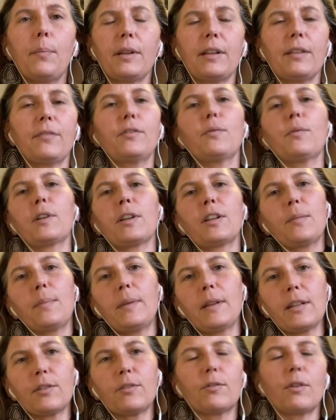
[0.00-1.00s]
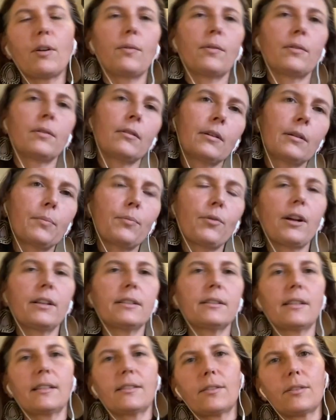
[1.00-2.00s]
But if you wanted to be a grower or a
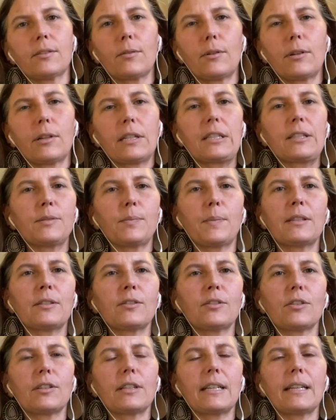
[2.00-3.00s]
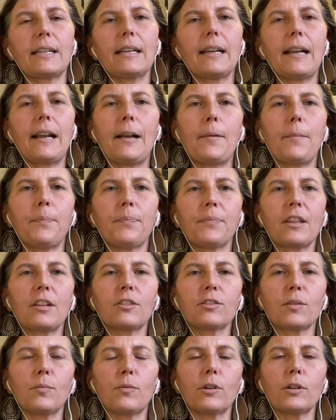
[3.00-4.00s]
processor or a dispensary,
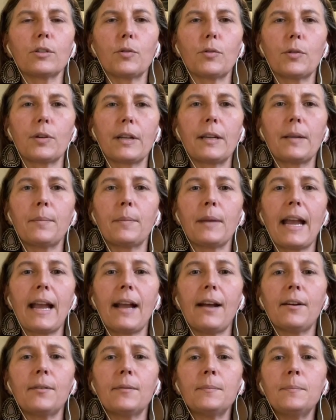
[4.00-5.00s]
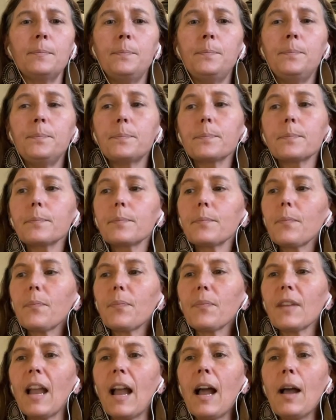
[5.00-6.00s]
there's a moratorium now.
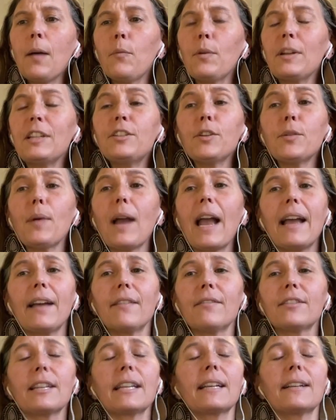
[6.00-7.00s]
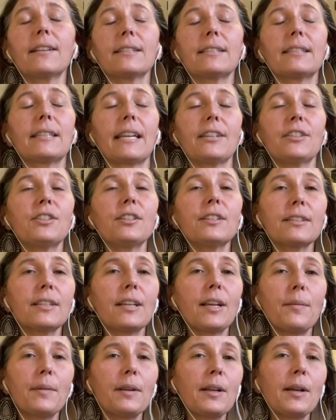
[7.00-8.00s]
We do have legalization
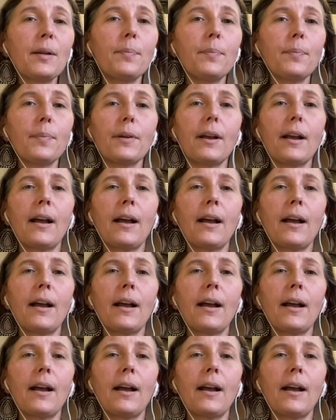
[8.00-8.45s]
coming up